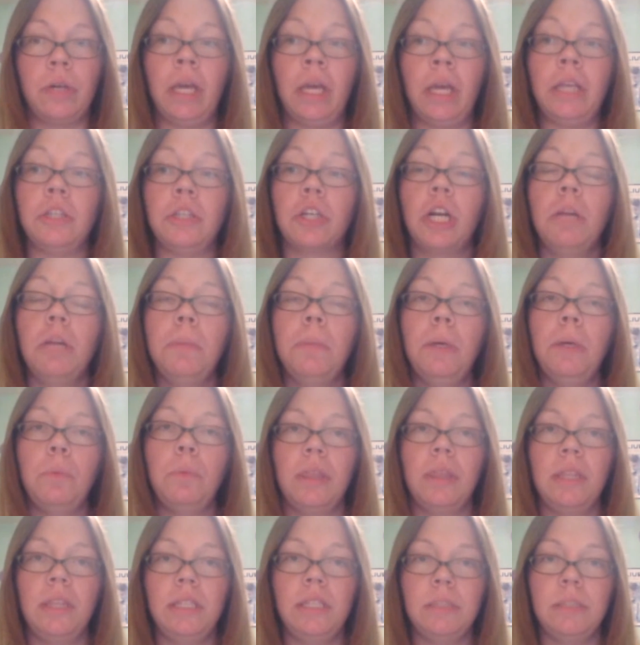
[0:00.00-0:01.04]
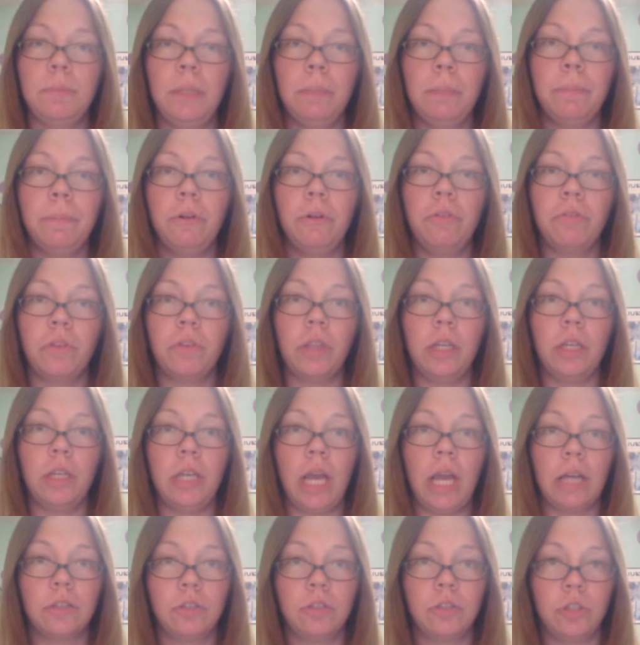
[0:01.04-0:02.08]
Okay, you're going to be with these people for the
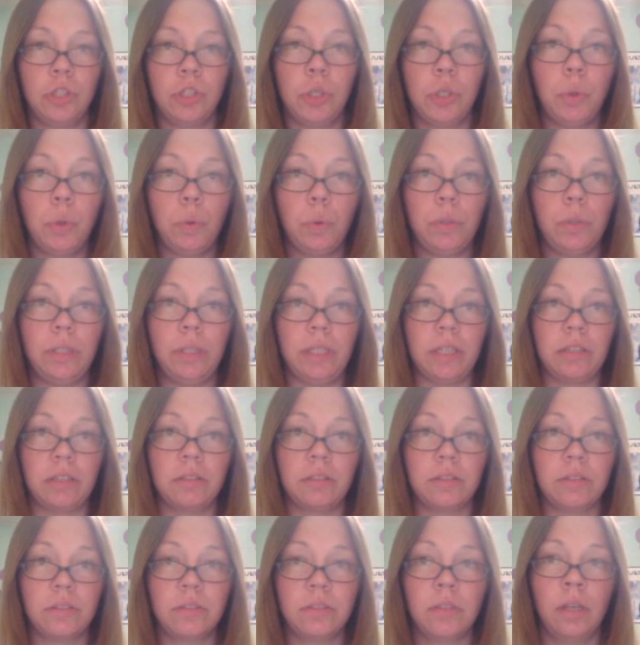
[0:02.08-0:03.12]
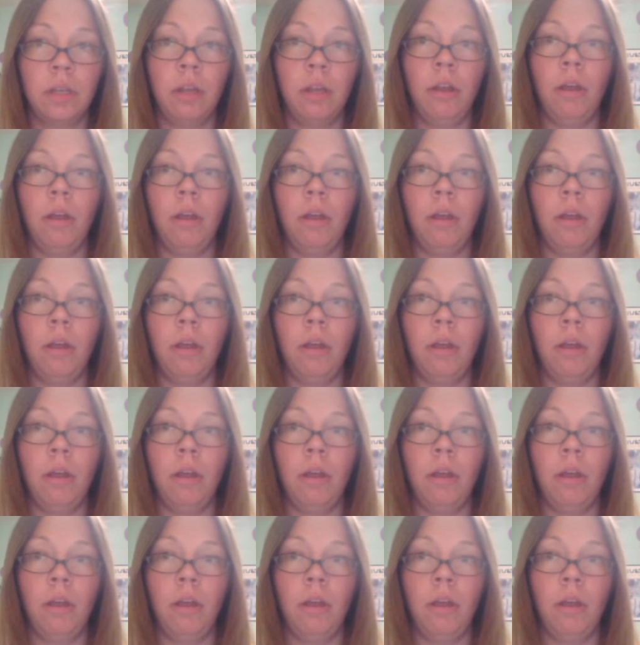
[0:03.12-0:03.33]
next 2 years.